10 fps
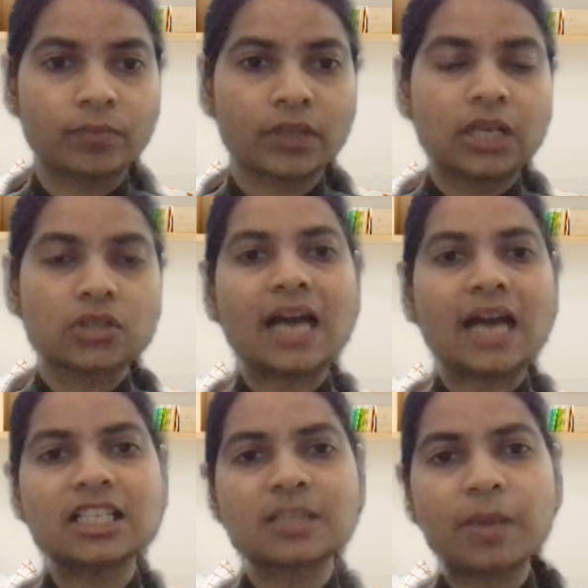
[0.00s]
so
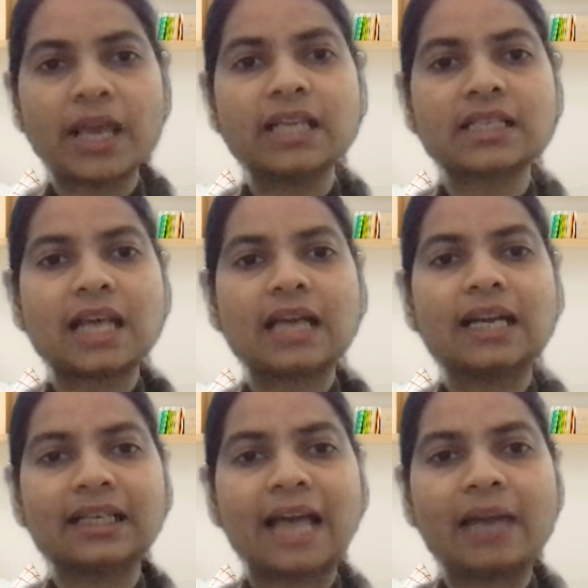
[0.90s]
that space and
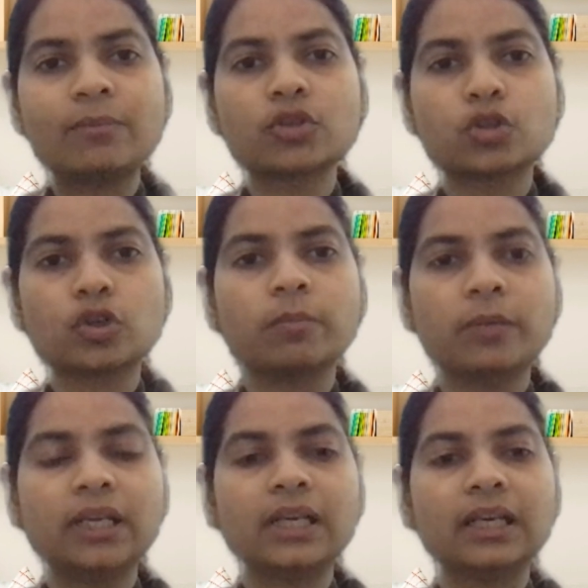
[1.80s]
that time should
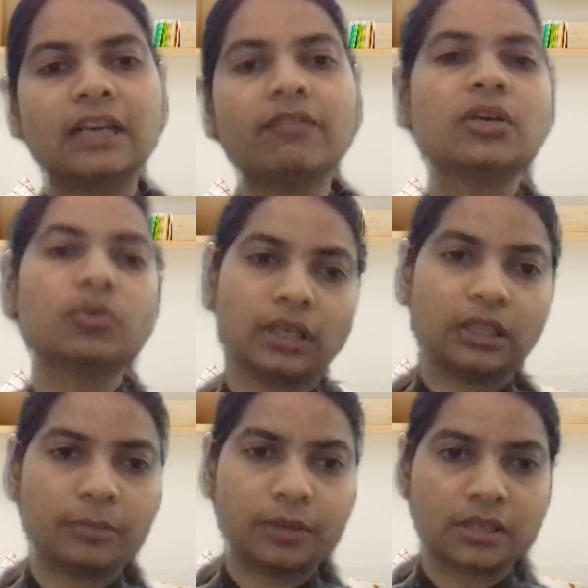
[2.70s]
be given to the
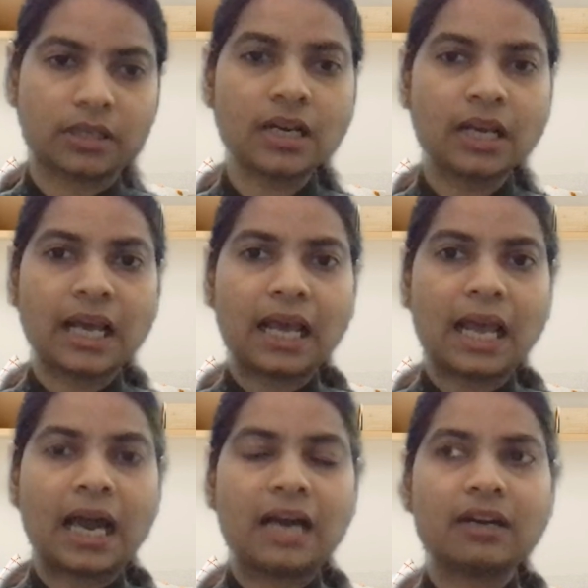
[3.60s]
other person.
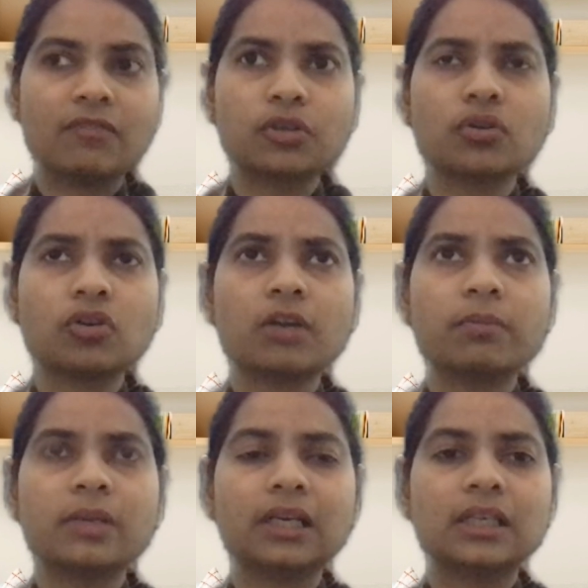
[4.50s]
And we should not
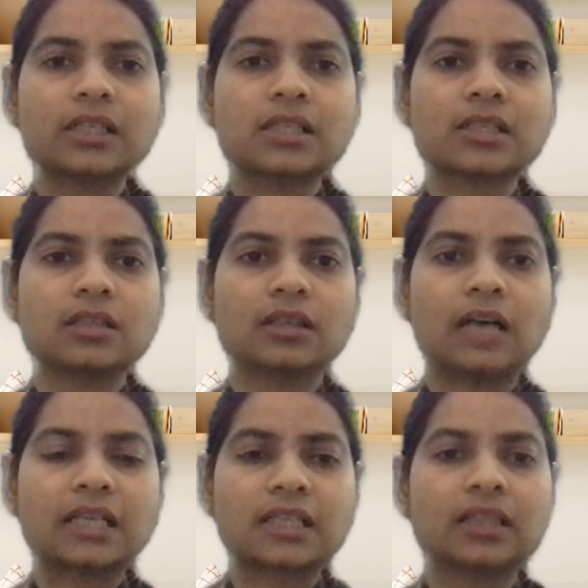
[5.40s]
be just
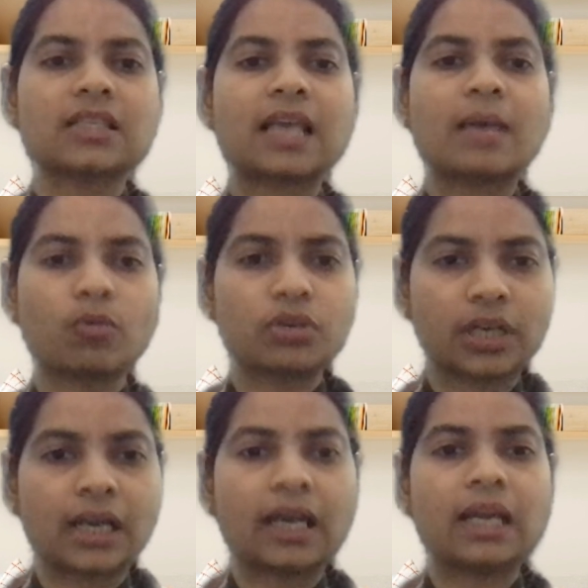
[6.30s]
asking the same
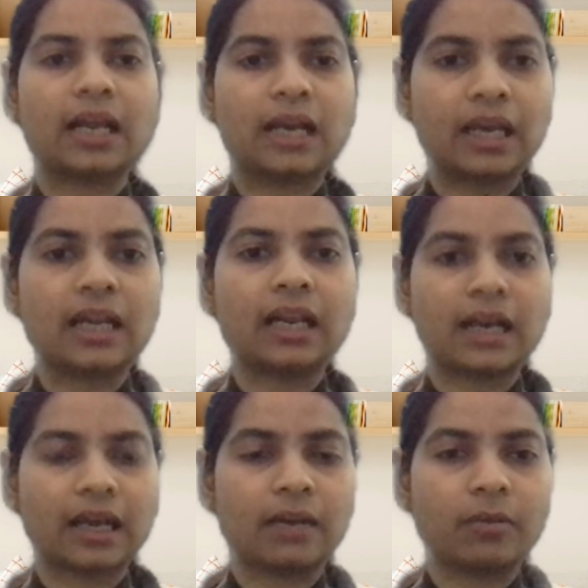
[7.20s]
question again and again and
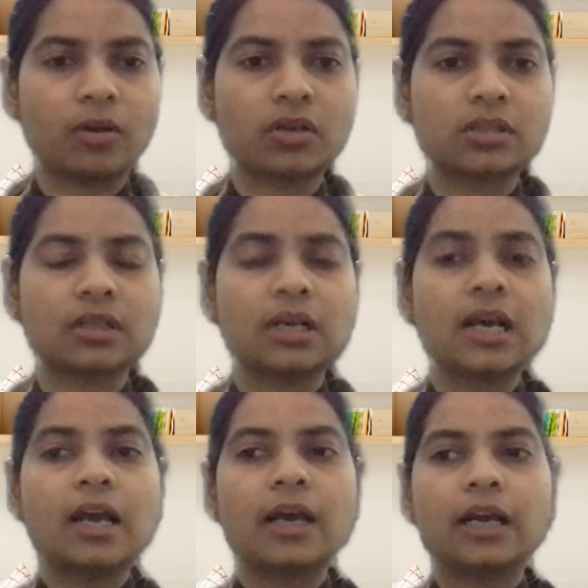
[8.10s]
again, because
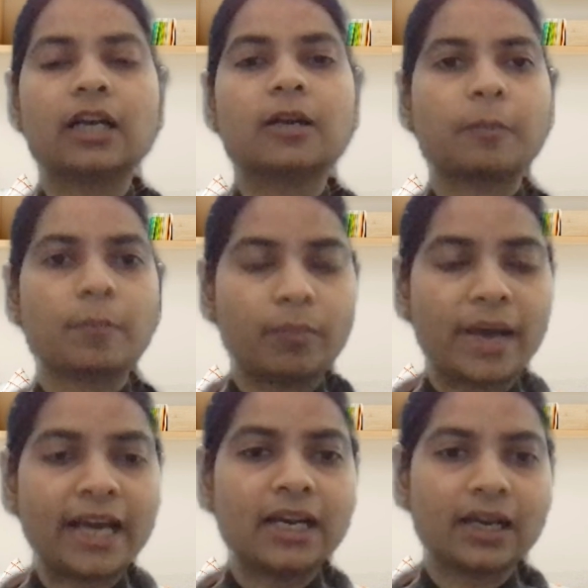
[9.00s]
it
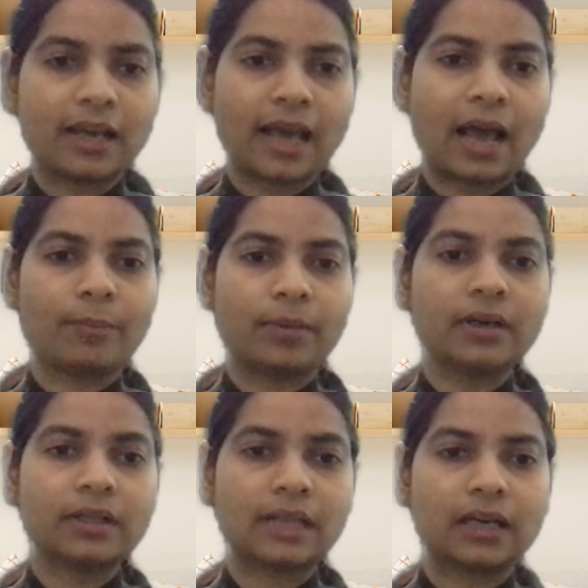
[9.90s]
might
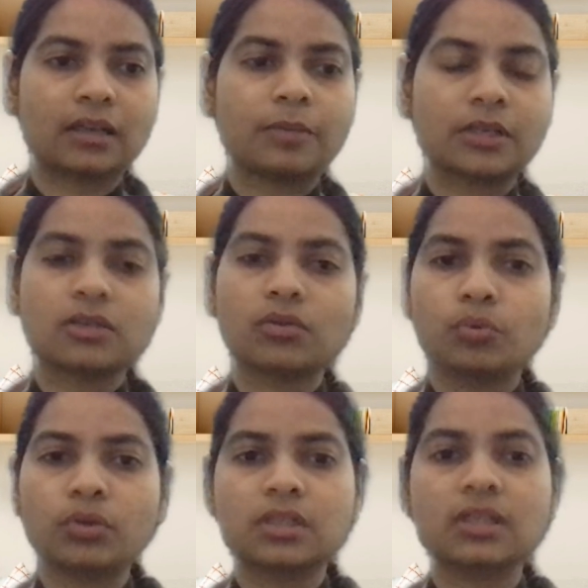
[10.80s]
happen that the person
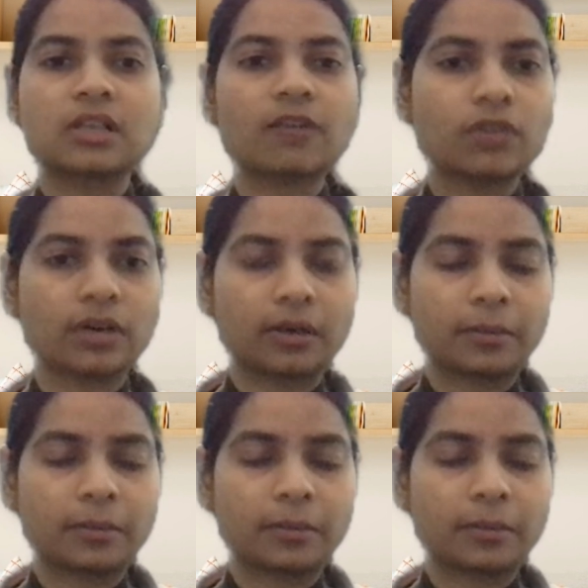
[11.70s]
who is the sufferer